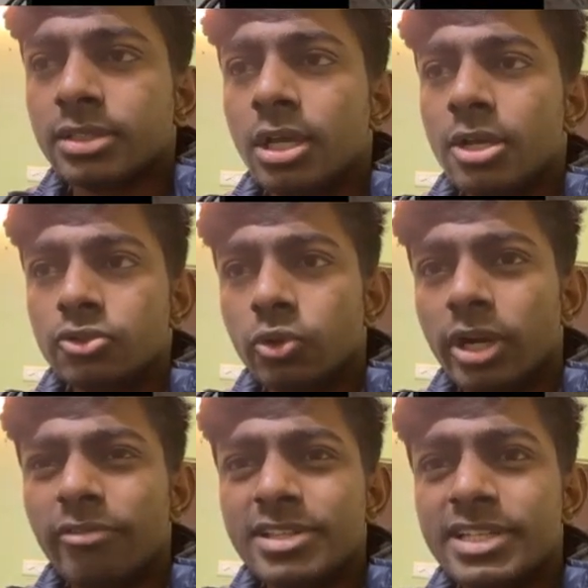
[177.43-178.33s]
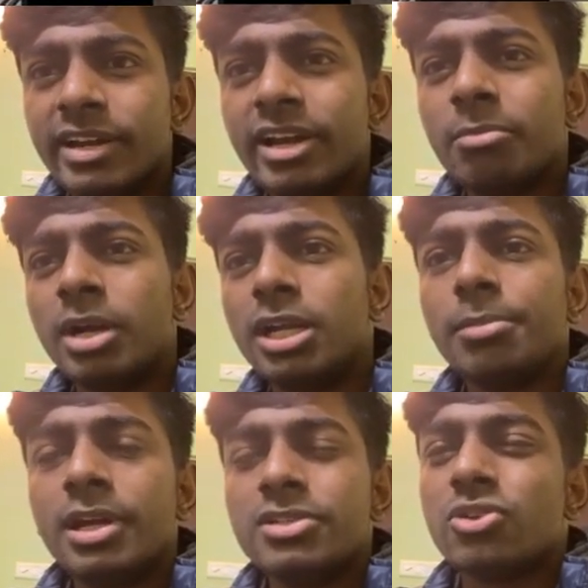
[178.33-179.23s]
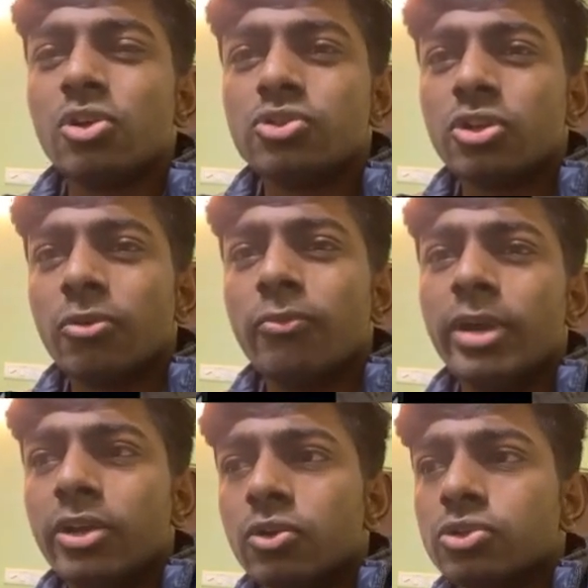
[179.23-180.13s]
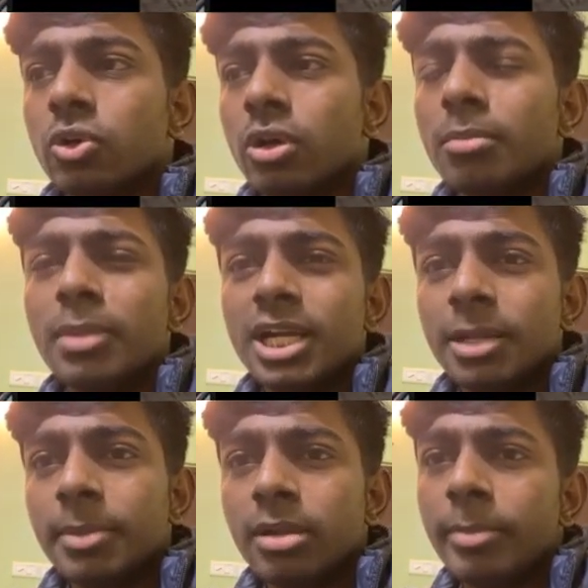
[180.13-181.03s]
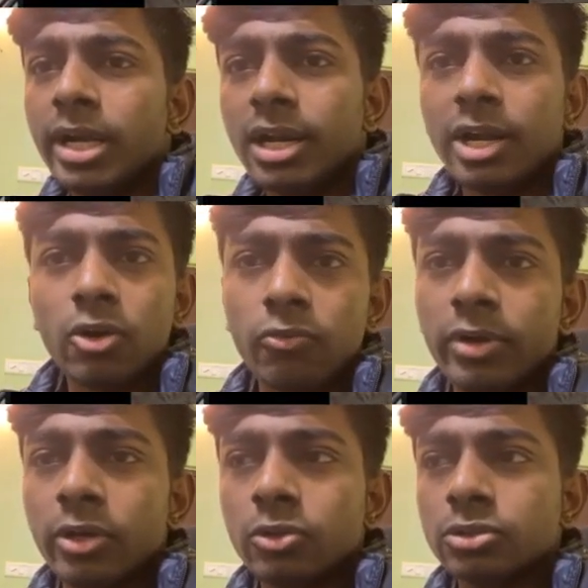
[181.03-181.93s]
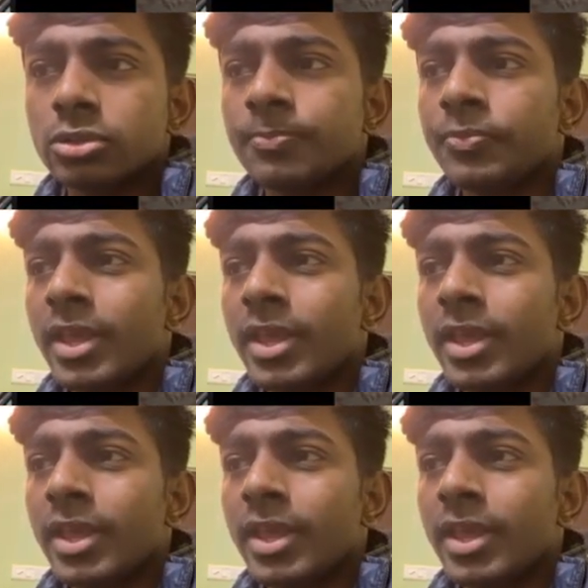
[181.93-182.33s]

is. So it will generate multiple resolution of videos or multiple bitrate of videos.